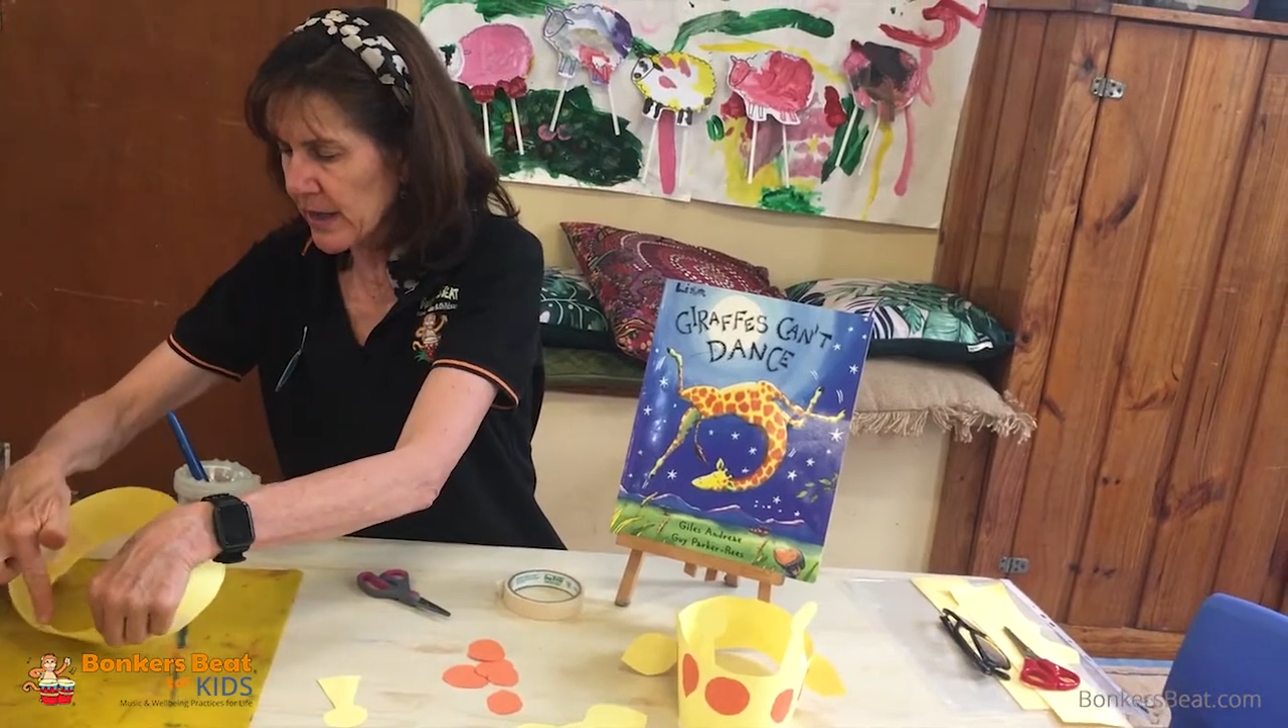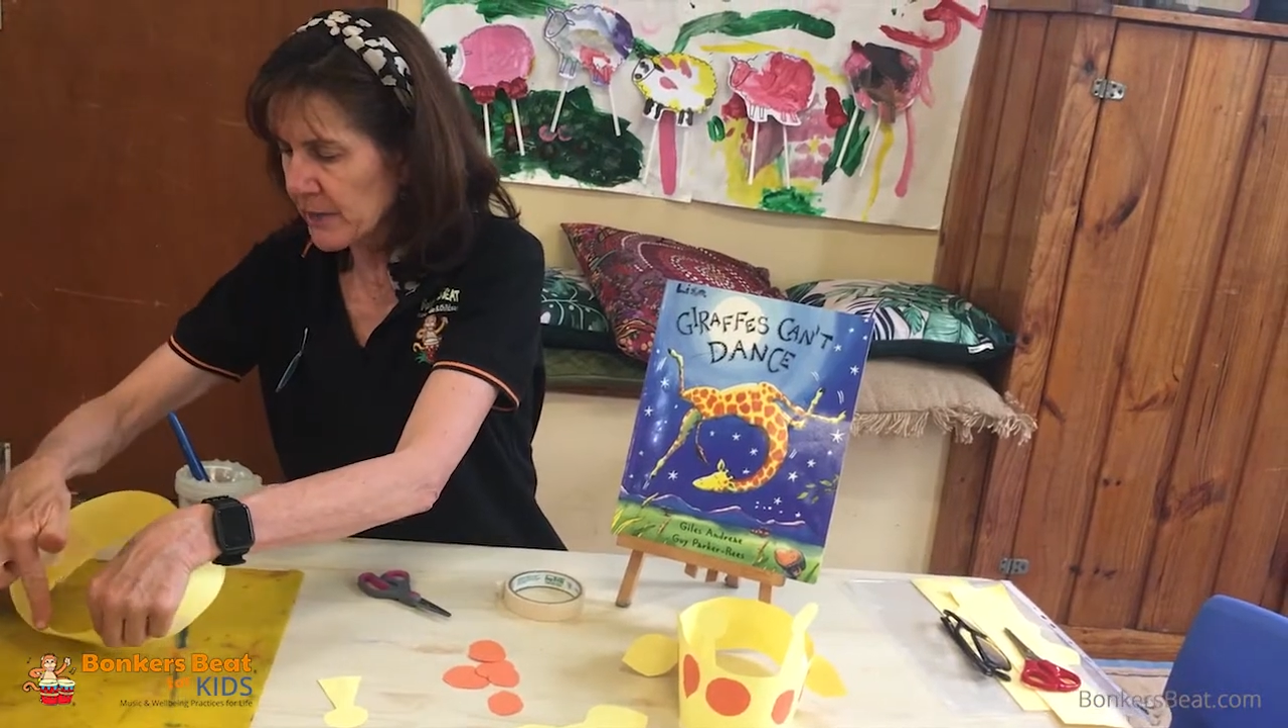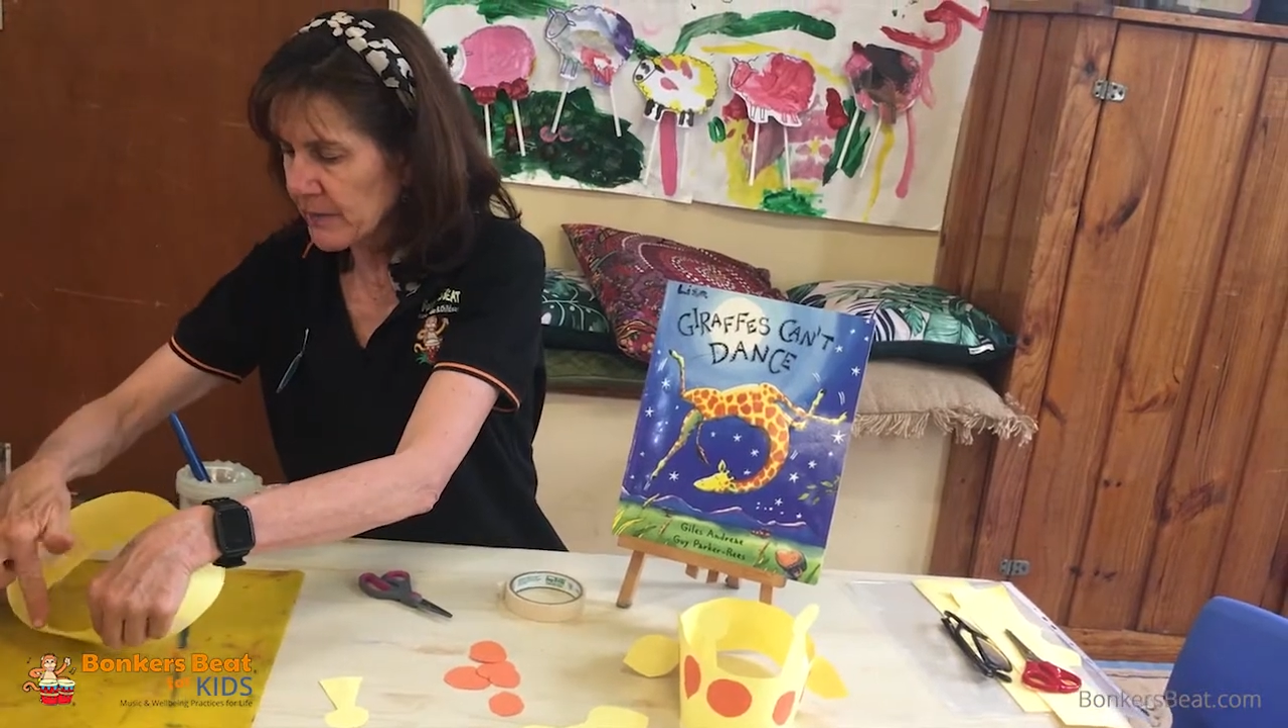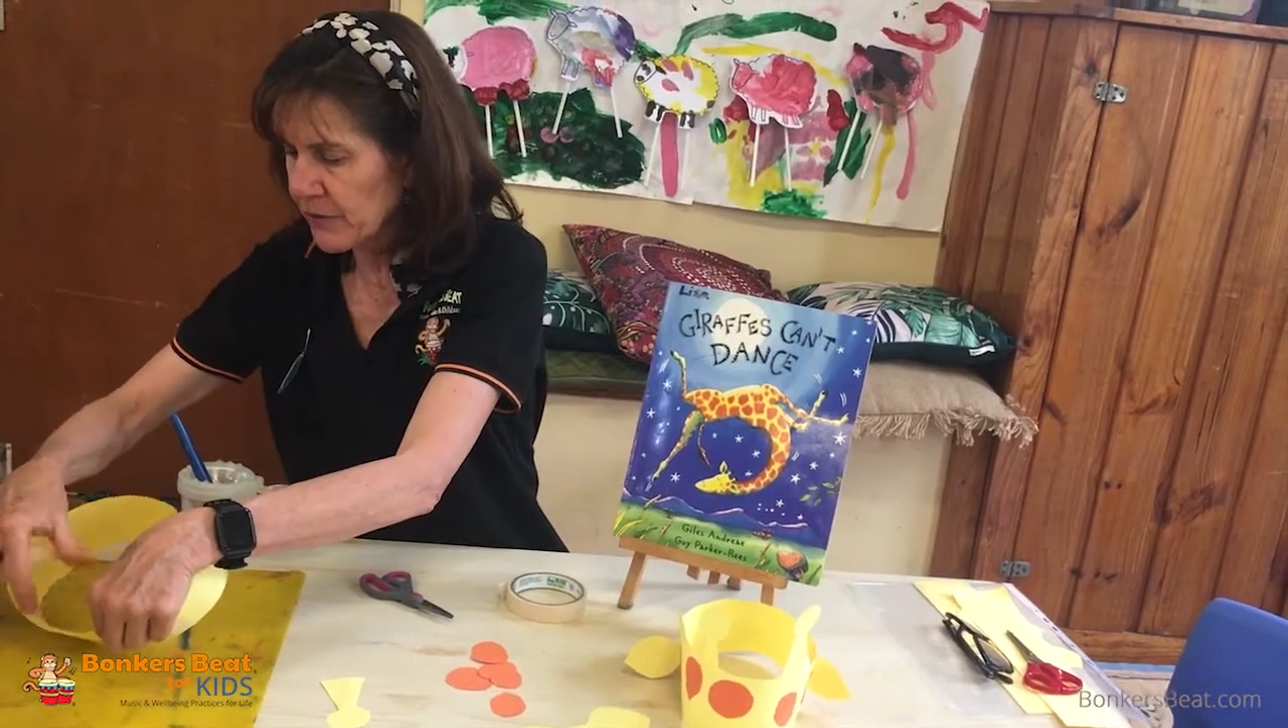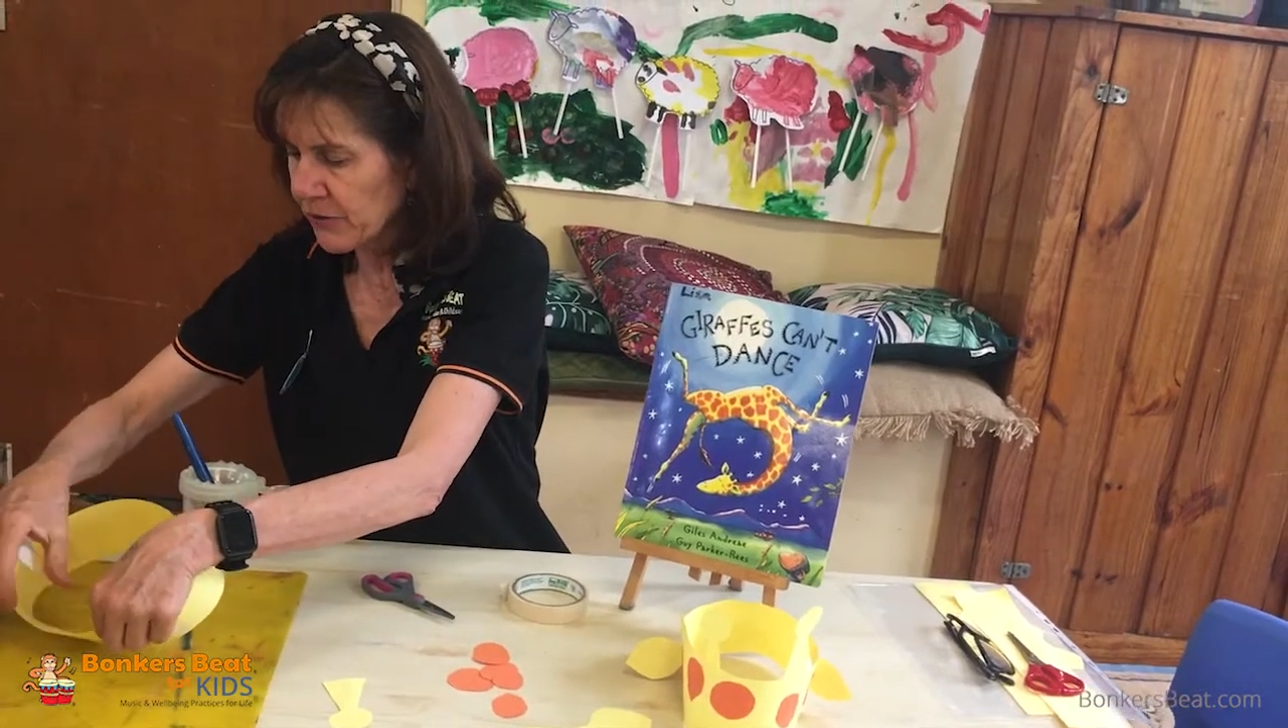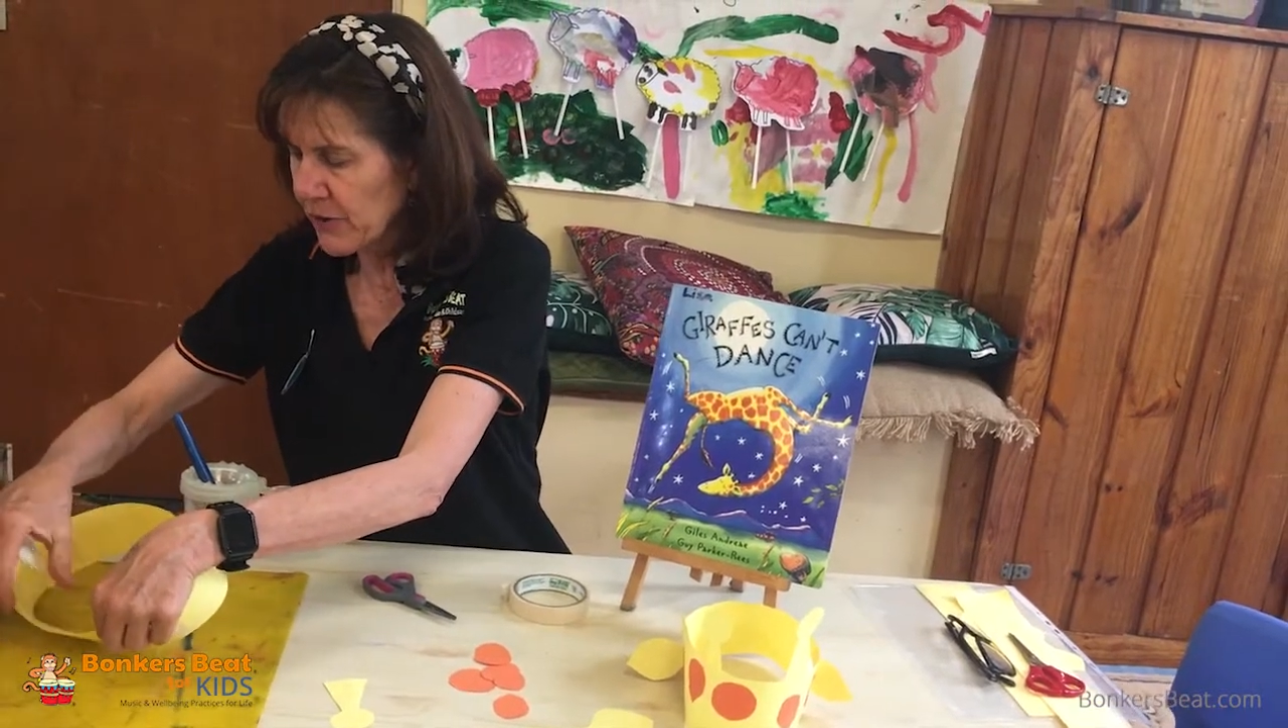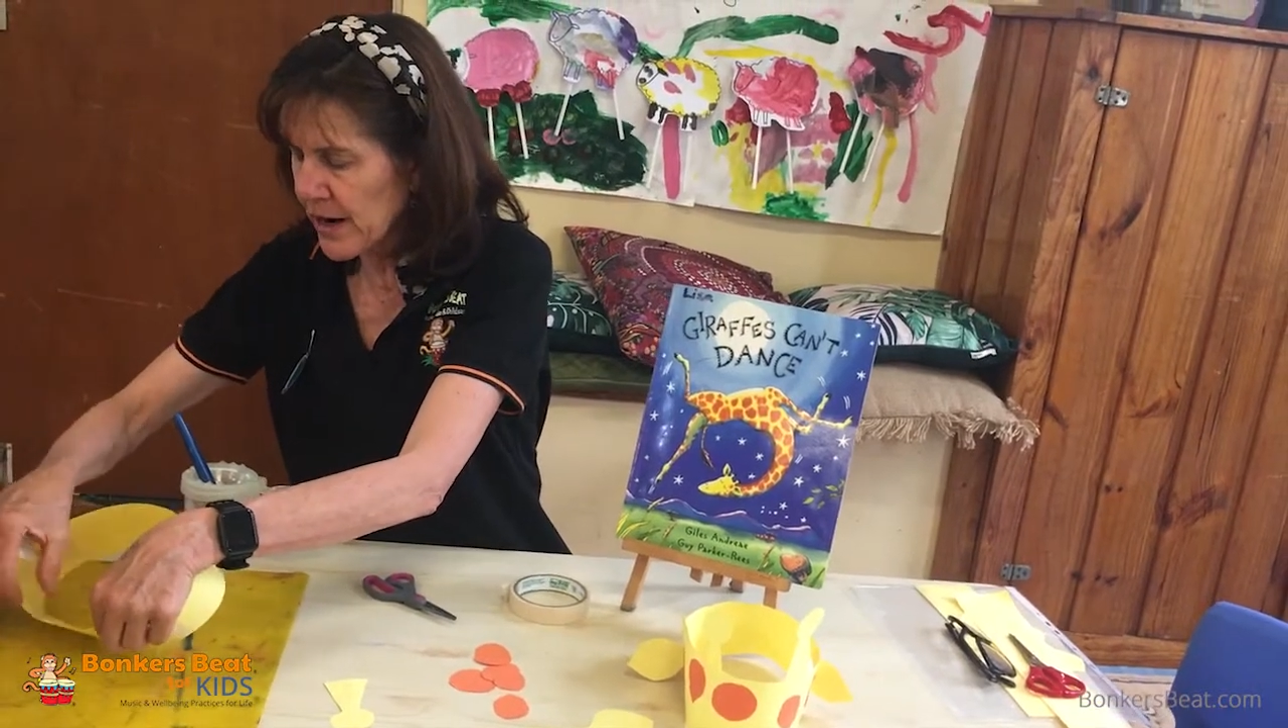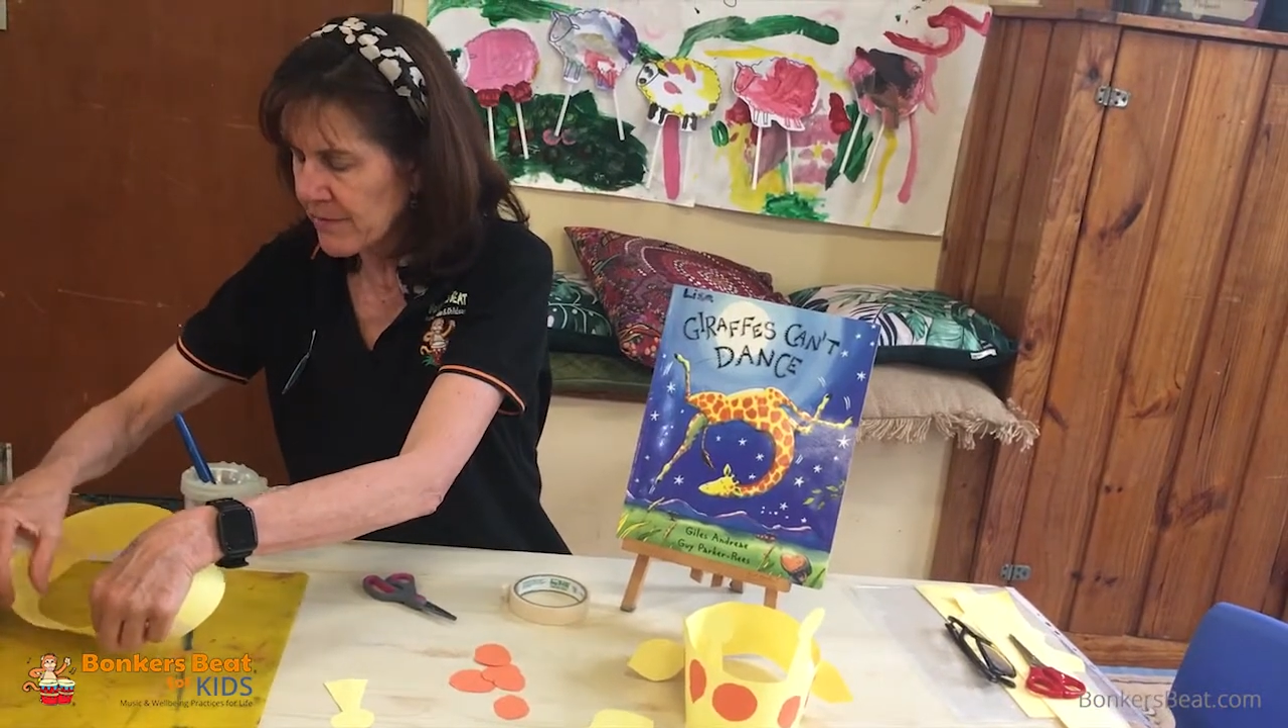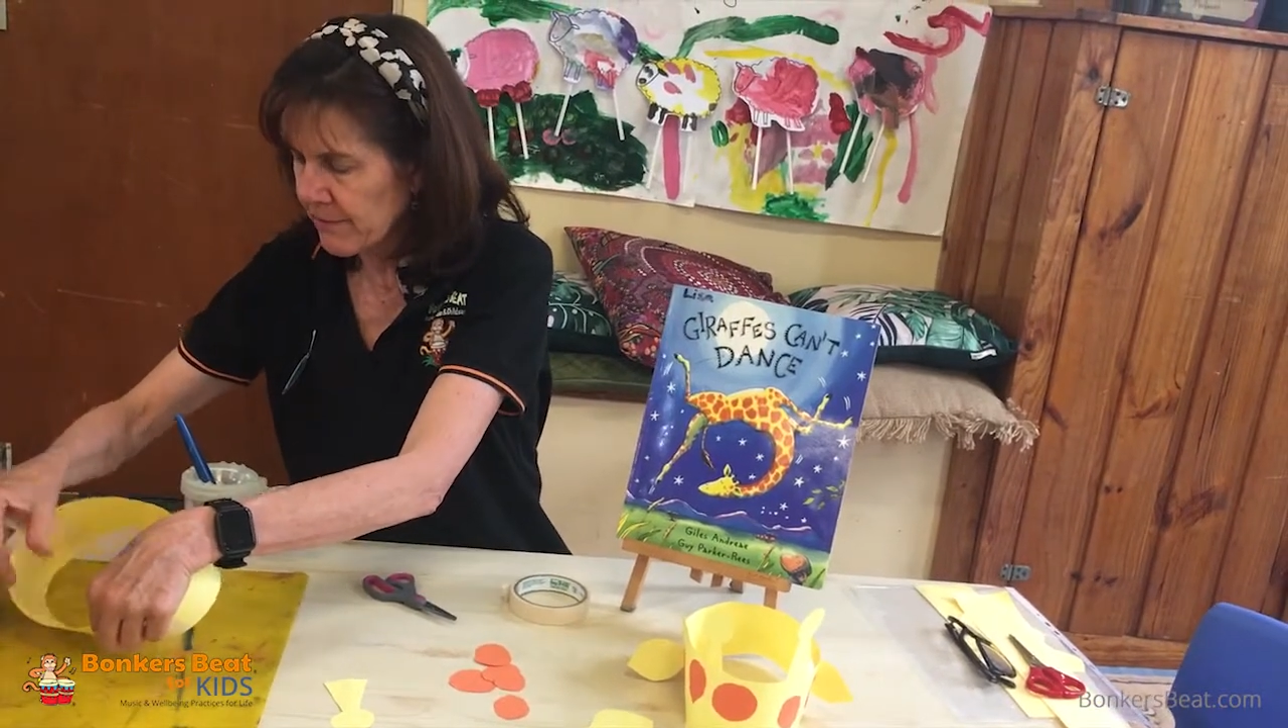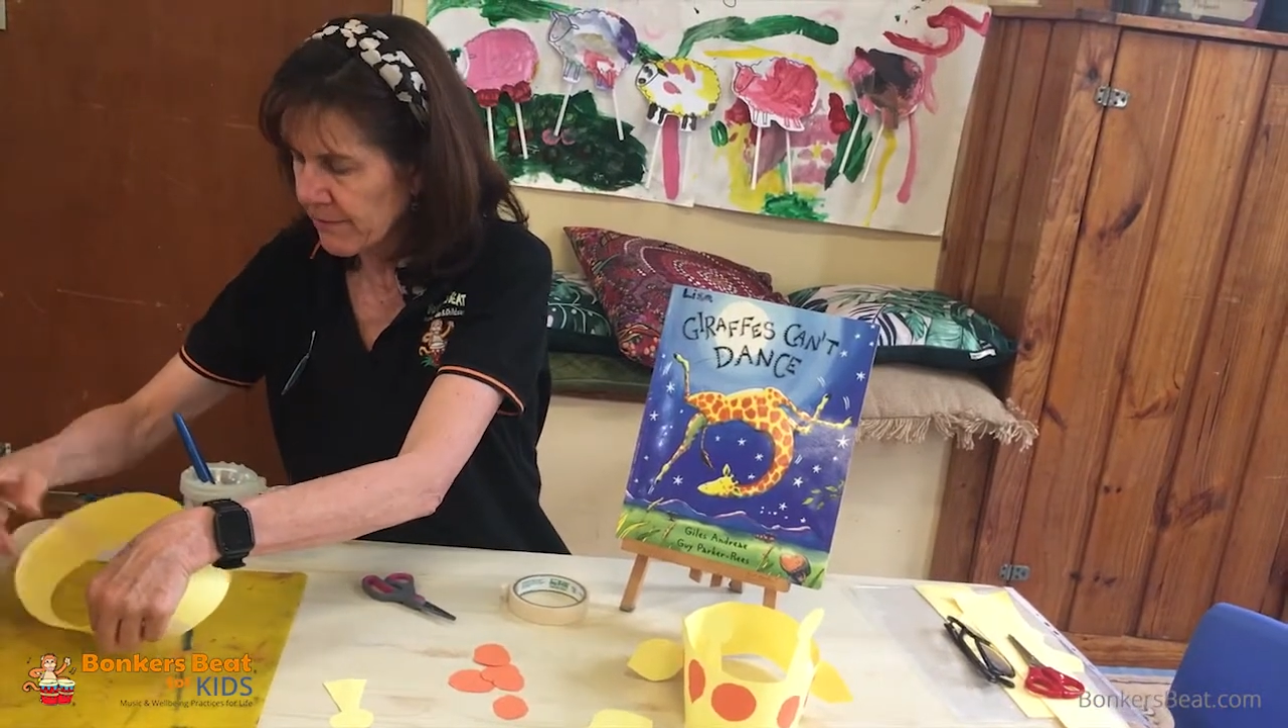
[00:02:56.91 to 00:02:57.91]
up the
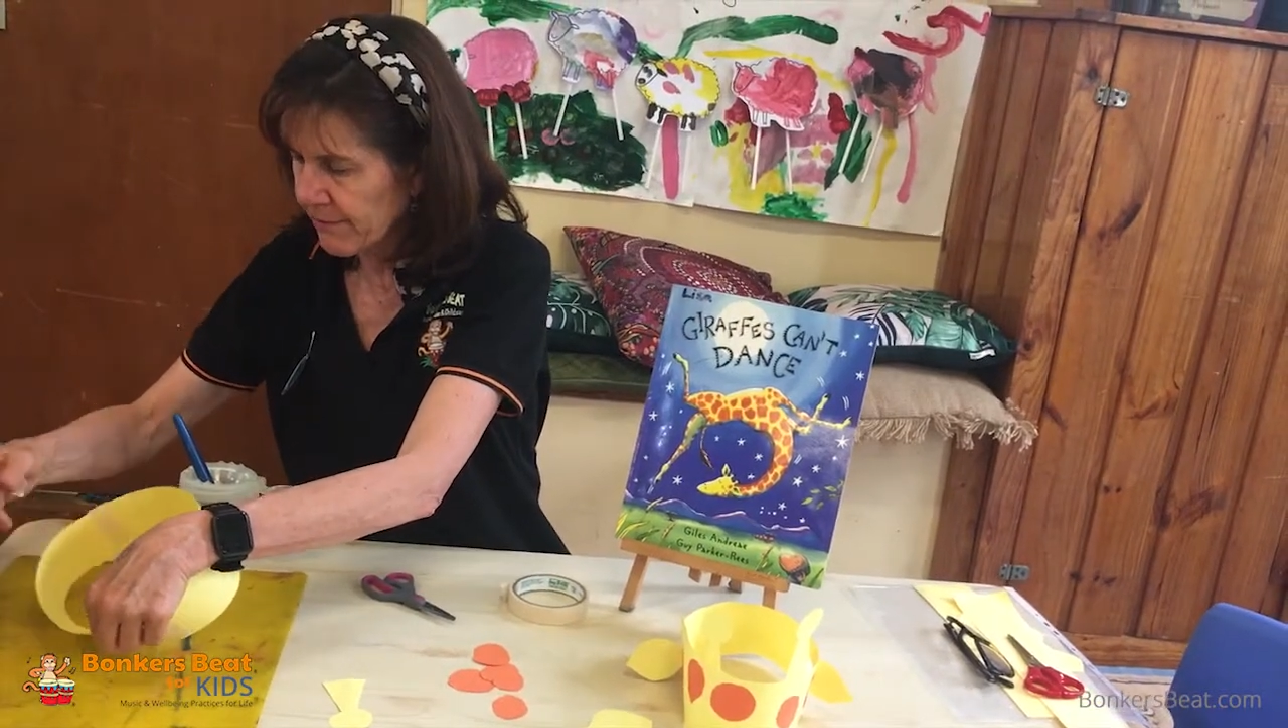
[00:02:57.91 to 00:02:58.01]
front.